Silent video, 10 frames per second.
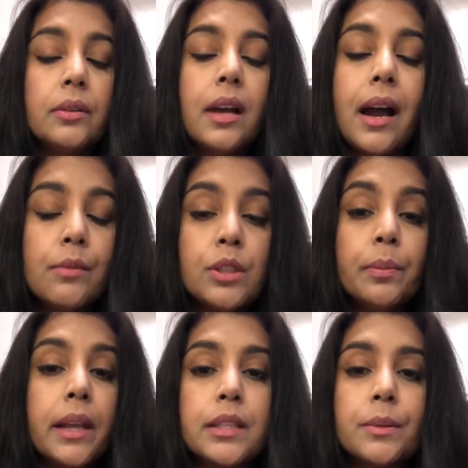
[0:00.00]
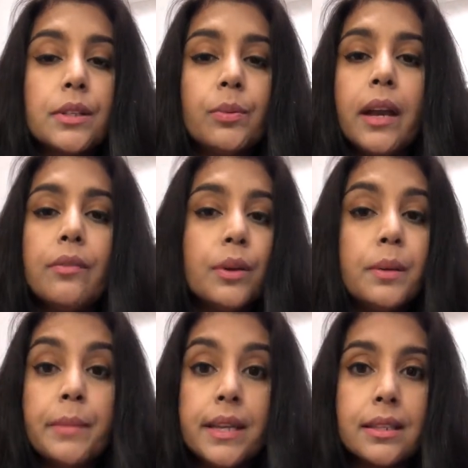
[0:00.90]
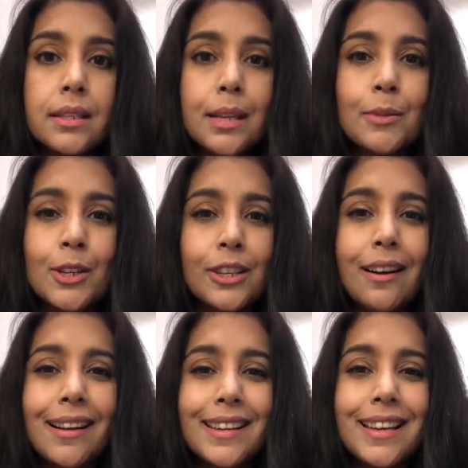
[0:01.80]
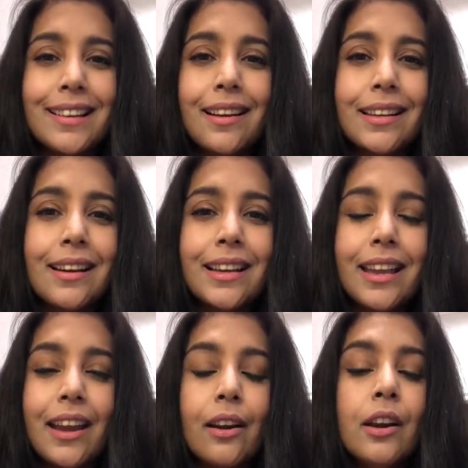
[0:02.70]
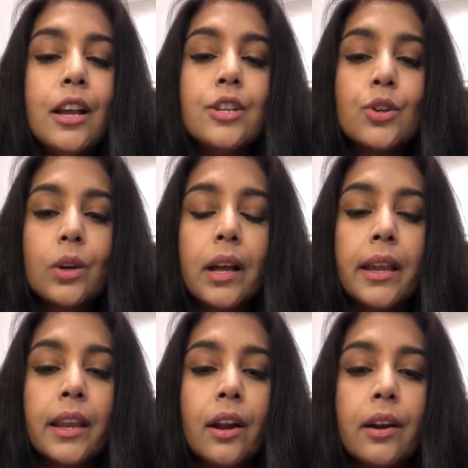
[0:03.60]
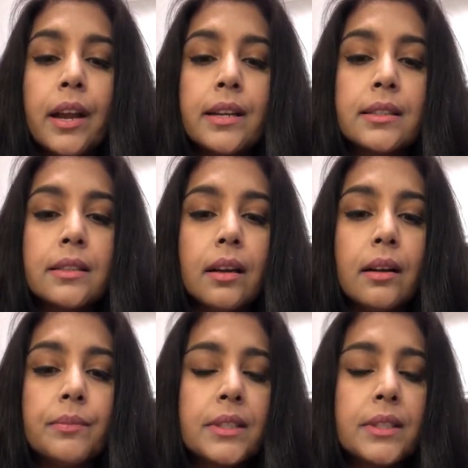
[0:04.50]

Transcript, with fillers: i was blessed because we have an amazing team dr lahi at lahi eye care total eye care has um,